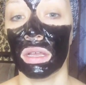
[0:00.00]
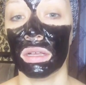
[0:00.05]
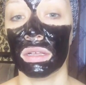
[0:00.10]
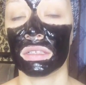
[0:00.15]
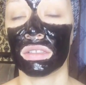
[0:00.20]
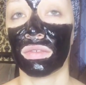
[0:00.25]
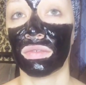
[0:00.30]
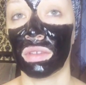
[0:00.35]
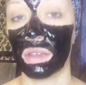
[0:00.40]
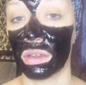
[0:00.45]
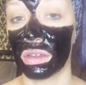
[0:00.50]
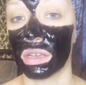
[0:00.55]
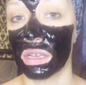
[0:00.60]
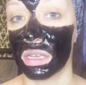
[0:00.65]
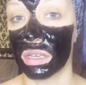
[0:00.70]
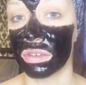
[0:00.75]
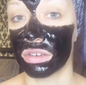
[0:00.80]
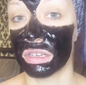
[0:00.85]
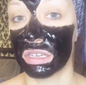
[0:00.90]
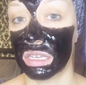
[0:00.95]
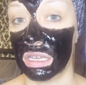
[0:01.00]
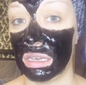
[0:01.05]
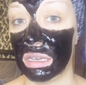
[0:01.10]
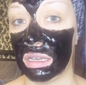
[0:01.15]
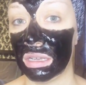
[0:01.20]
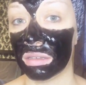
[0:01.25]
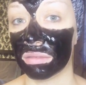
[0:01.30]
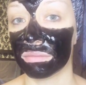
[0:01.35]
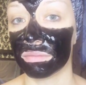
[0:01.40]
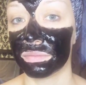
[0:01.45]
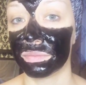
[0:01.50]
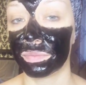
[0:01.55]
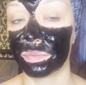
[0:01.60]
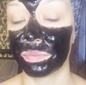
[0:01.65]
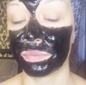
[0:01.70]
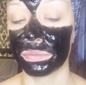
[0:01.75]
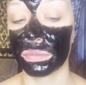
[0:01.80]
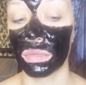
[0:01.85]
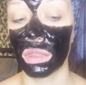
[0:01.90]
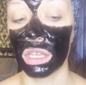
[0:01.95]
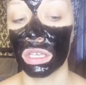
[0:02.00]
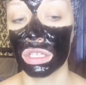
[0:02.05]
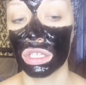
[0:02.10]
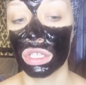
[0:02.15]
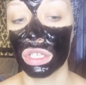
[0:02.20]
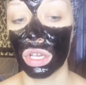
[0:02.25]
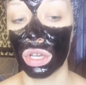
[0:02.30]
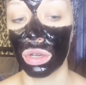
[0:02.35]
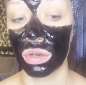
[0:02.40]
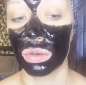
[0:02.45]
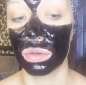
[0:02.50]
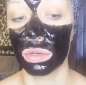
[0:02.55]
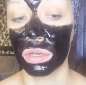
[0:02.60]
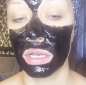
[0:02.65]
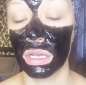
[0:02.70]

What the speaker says: It's very irritating. So